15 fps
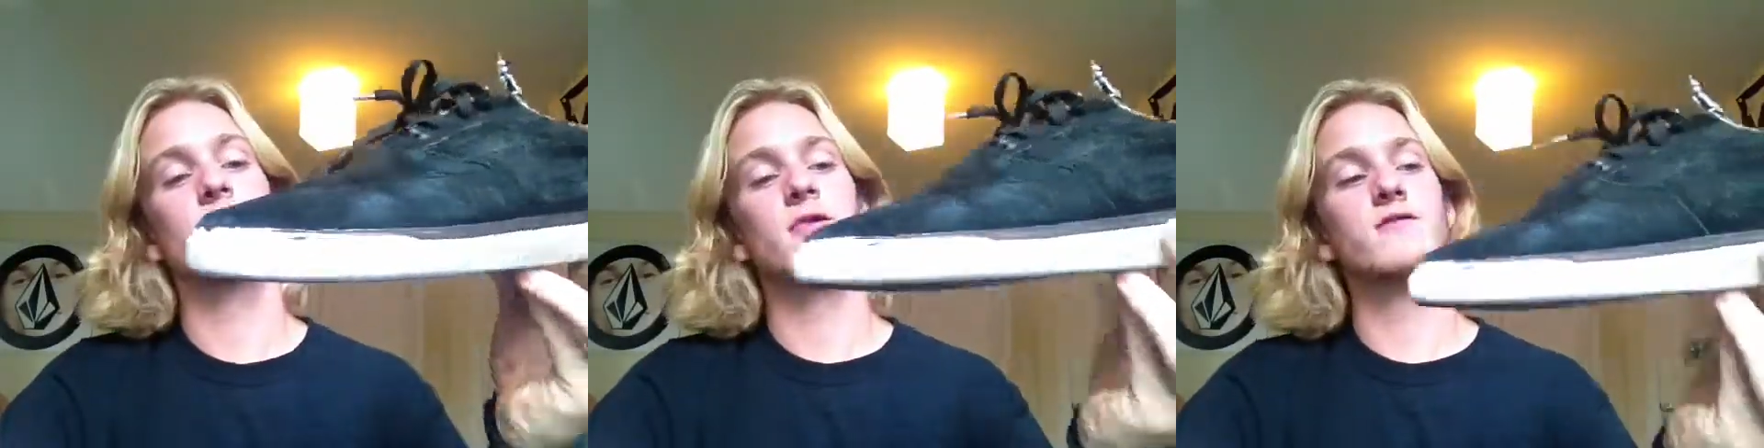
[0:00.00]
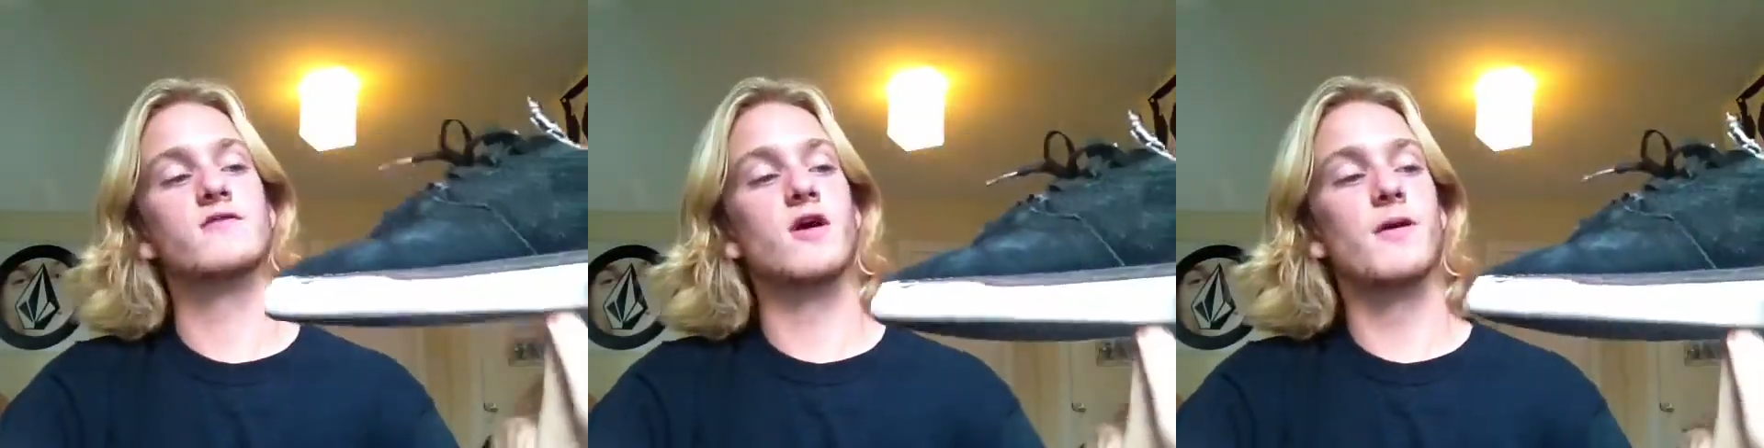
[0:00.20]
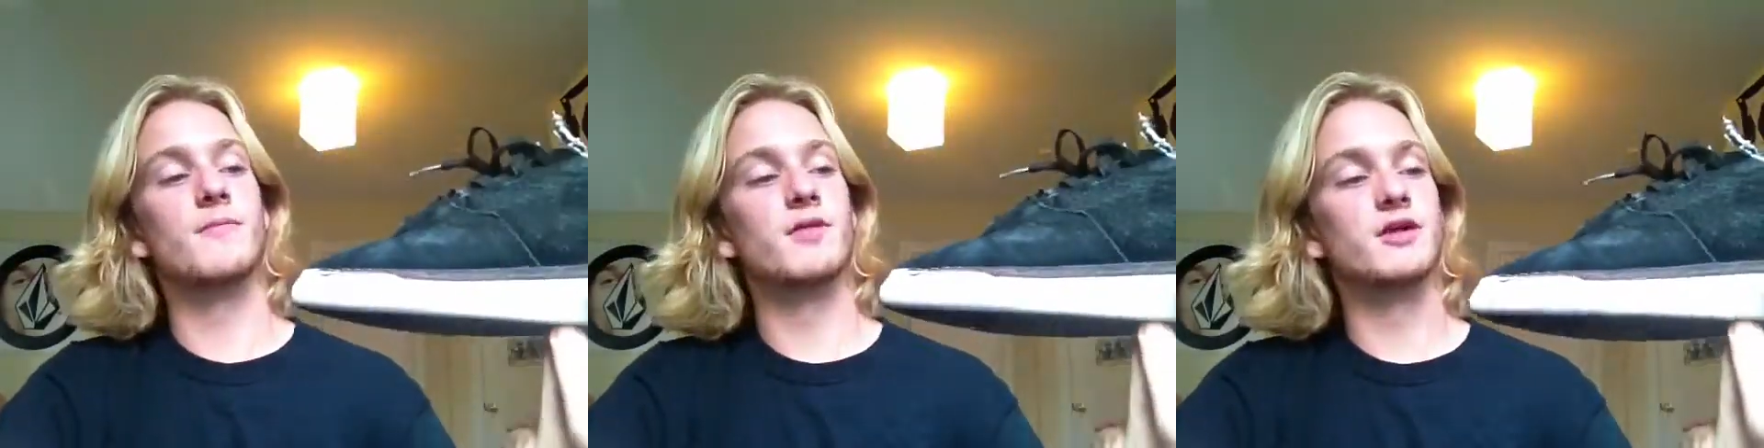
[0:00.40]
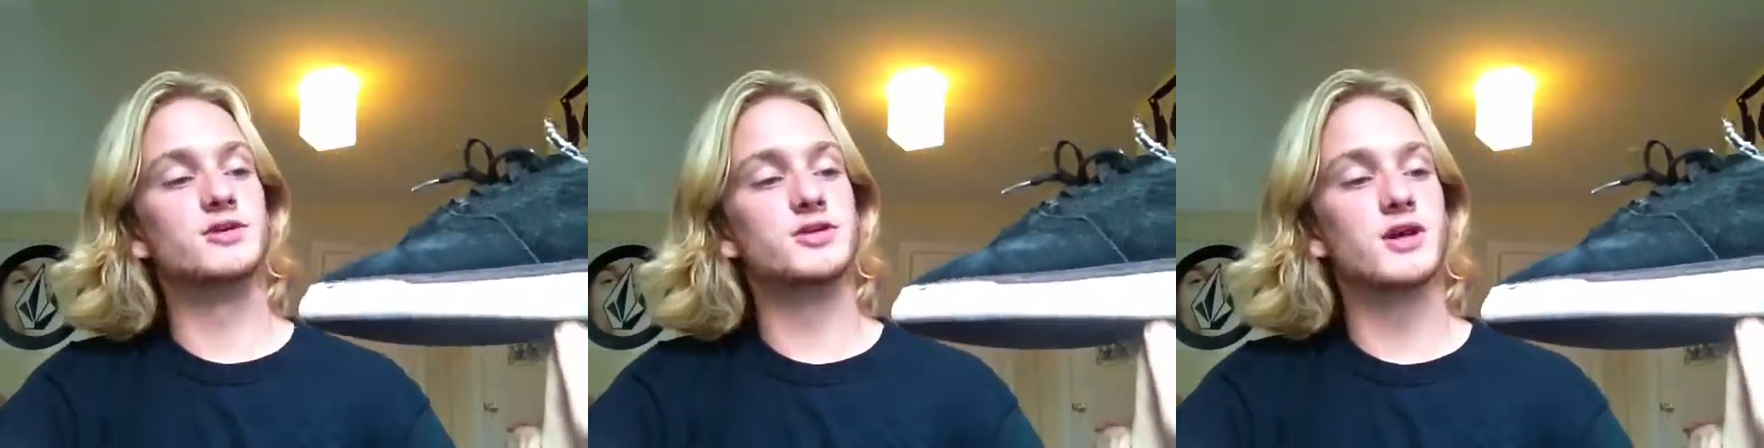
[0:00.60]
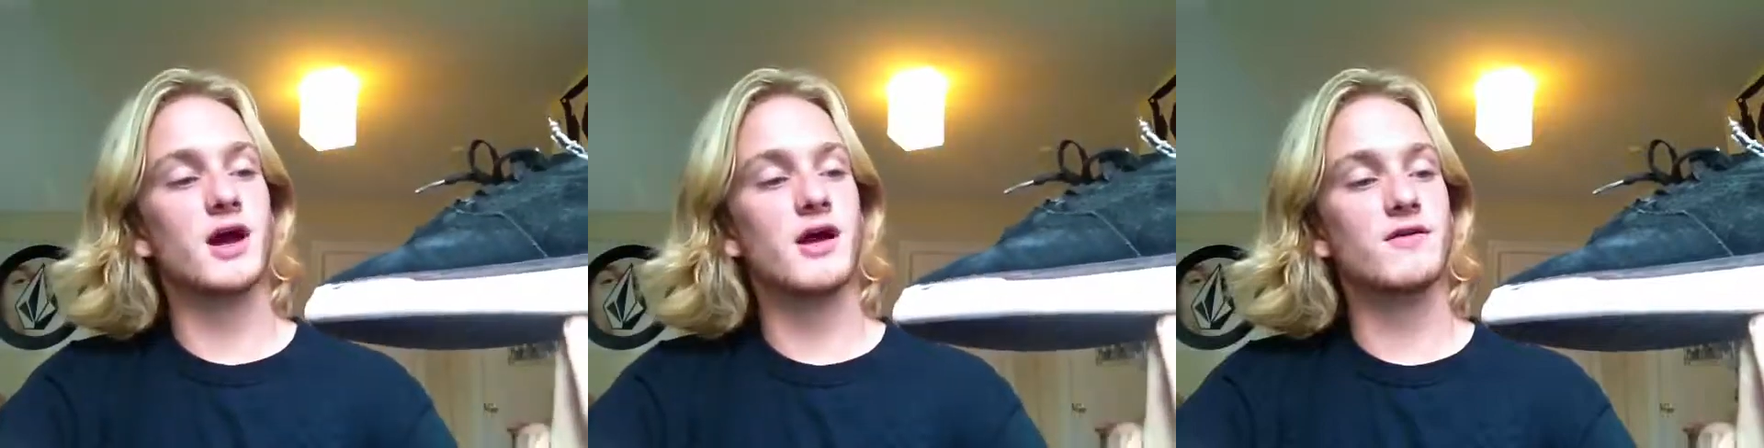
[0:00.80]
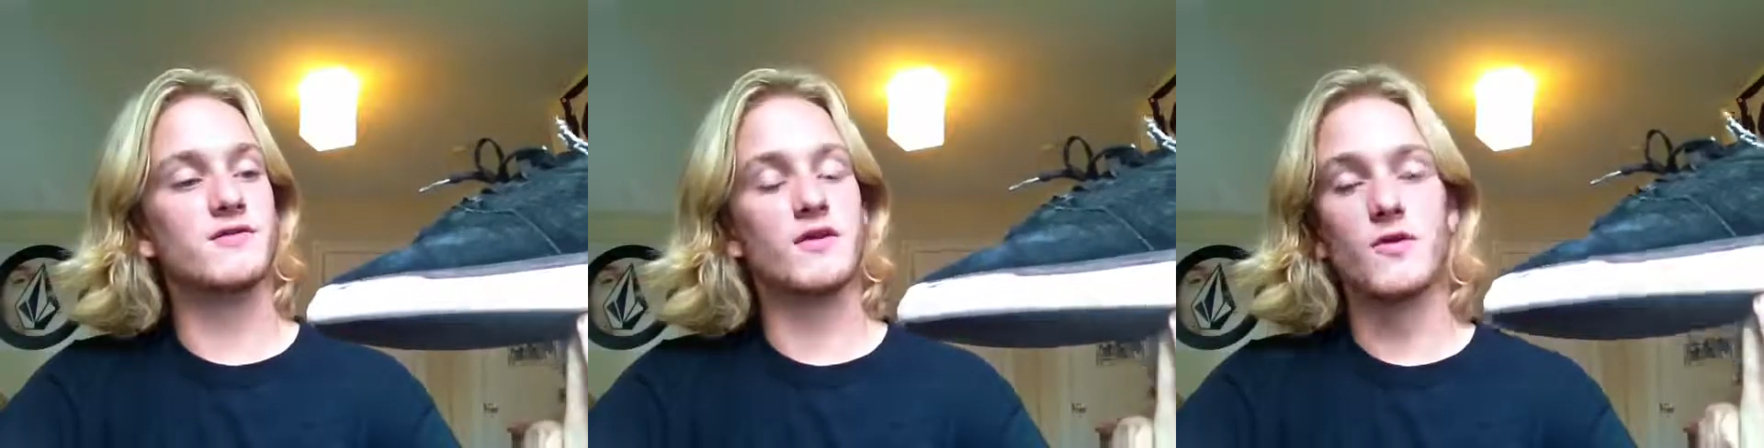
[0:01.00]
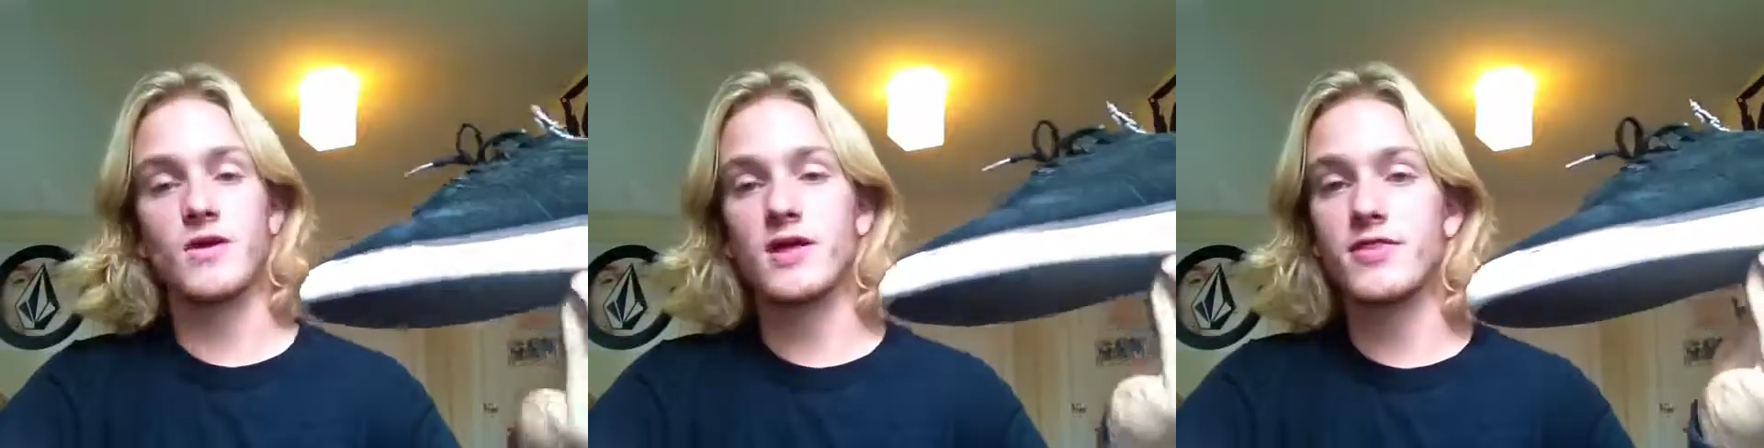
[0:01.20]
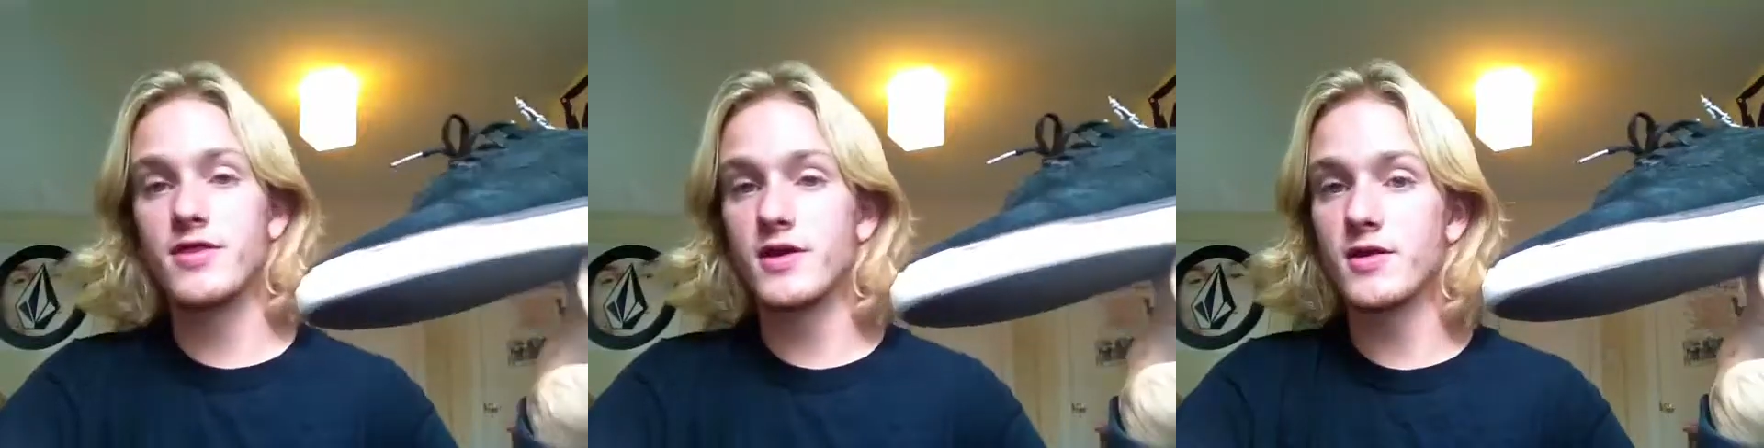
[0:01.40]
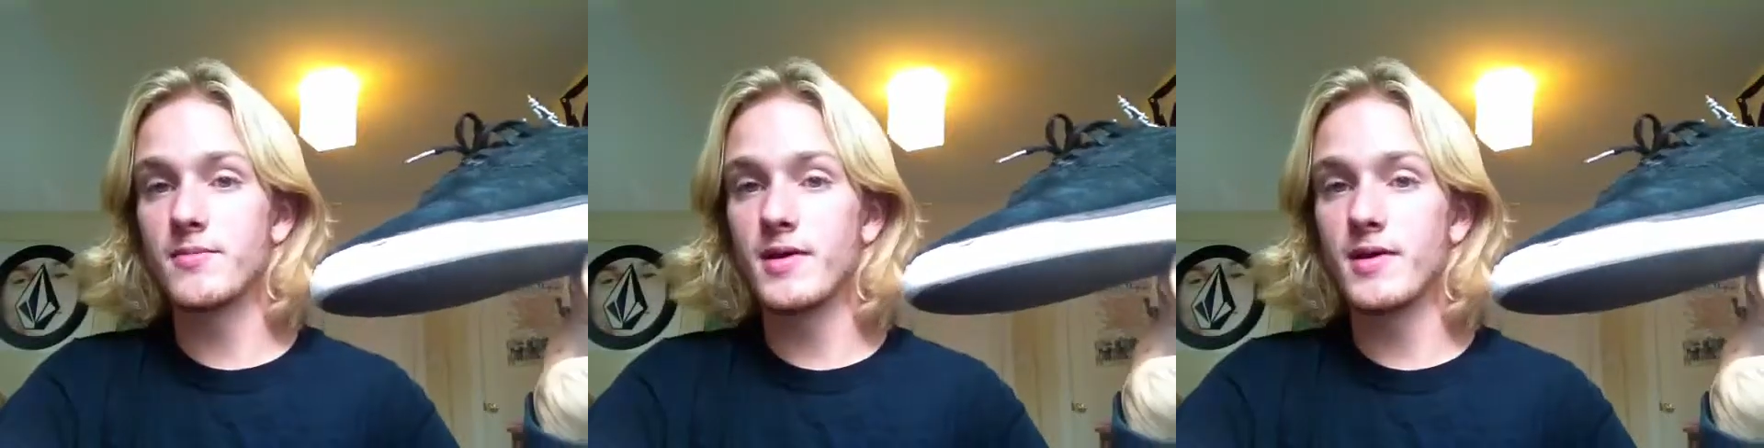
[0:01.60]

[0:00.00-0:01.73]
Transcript: So I'm going to let you guys know what I think